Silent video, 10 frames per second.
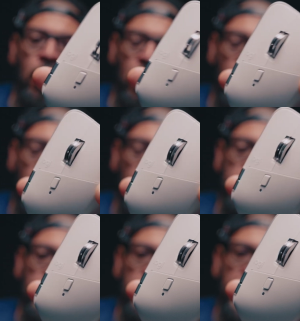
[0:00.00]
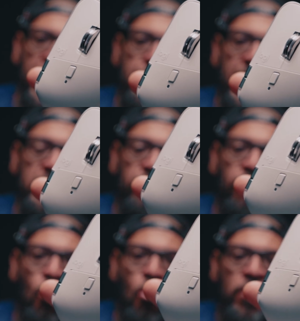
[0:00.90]
on the
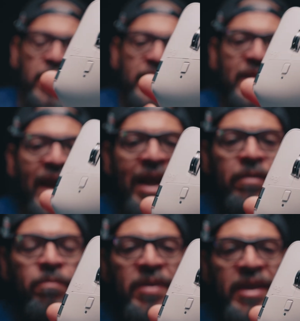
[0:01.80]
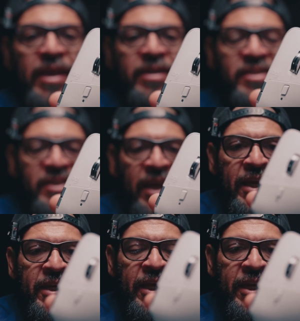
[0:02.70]
MX4, and that being
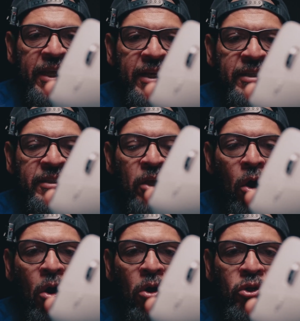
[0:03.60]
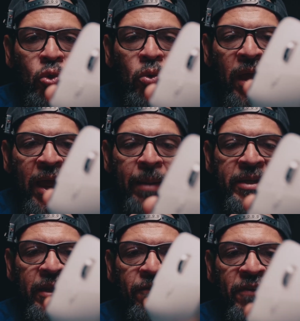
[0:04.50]
said, it is the all new
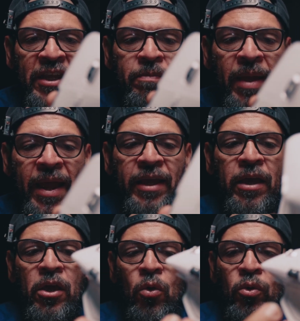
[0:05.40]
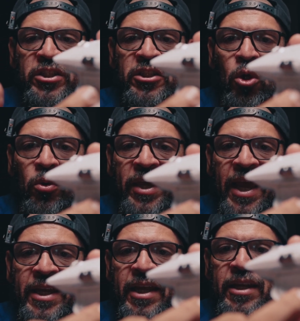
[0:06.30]
haptic feedback, which is
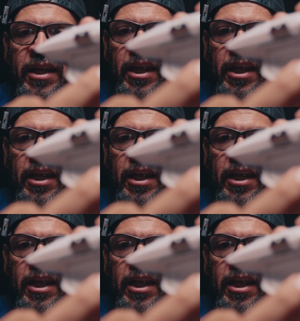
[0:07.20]
located